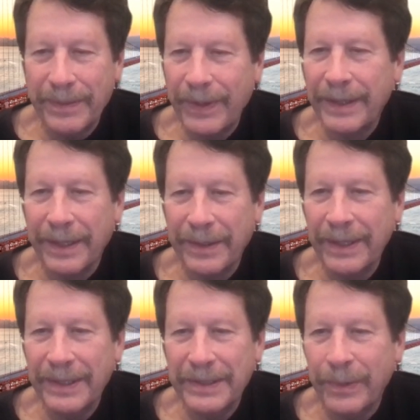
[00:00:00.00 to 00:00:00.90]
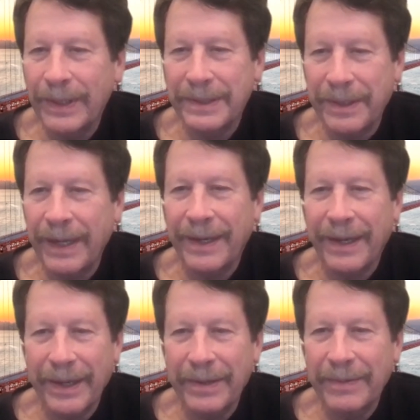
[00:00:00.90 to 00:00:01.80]
In fact, I think it's once a
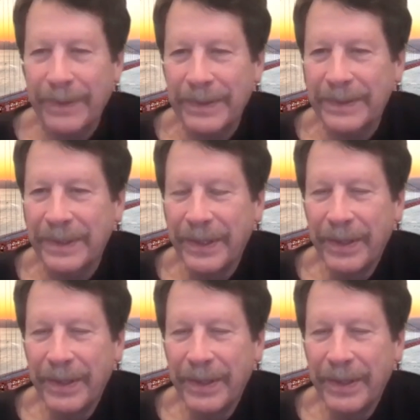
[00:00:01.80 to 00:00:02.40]
decade for